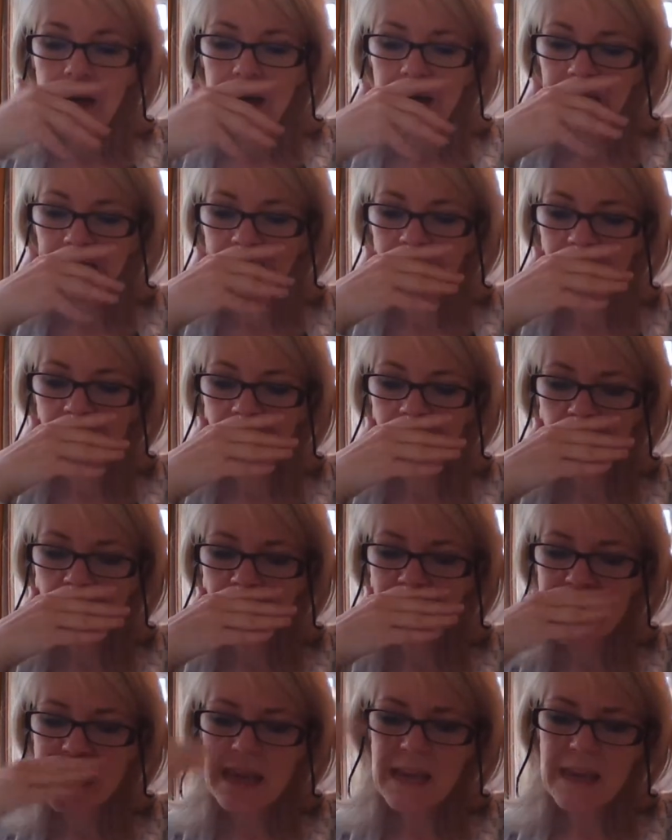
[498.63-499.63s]
And for
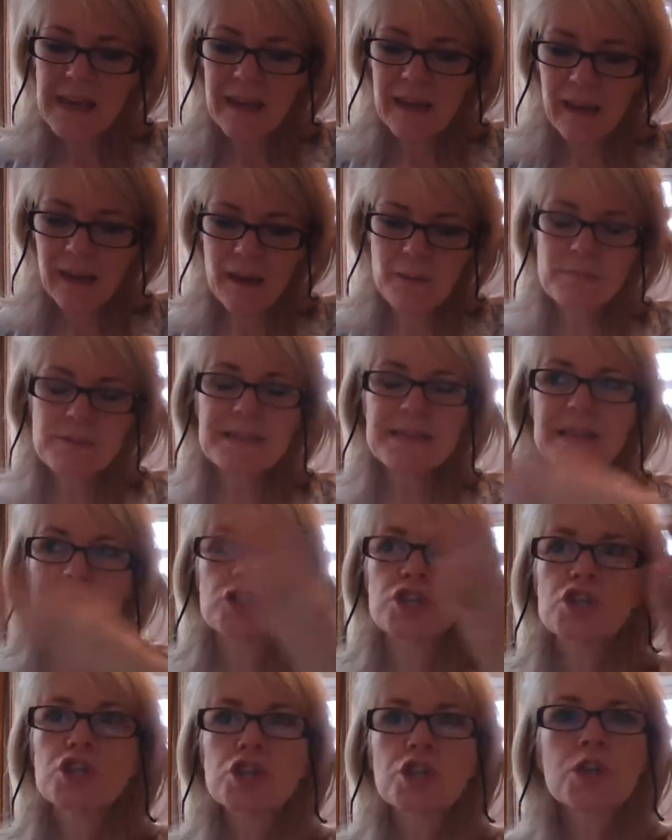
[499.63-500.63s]
me, it comes
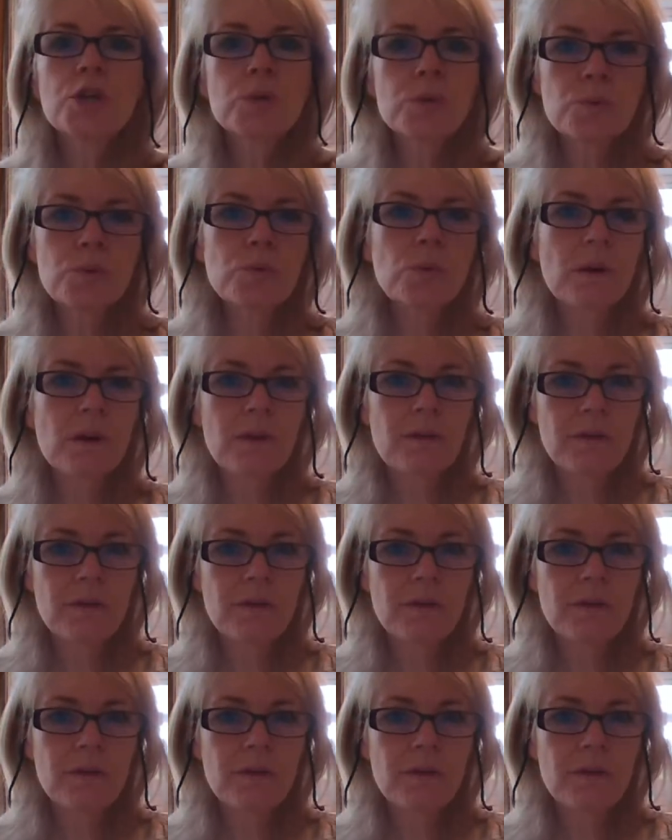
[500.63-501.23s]
down to two